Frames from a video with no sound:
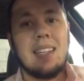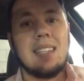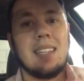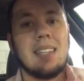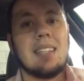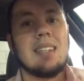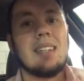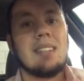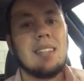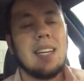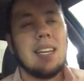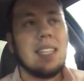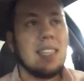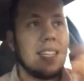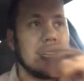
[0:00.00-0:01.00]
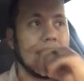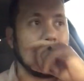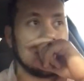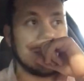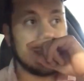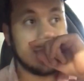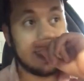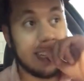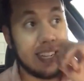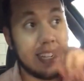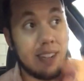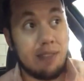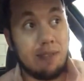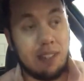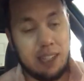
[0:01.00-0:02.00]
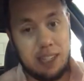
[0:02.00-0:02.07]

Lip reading: And then he'll sit out,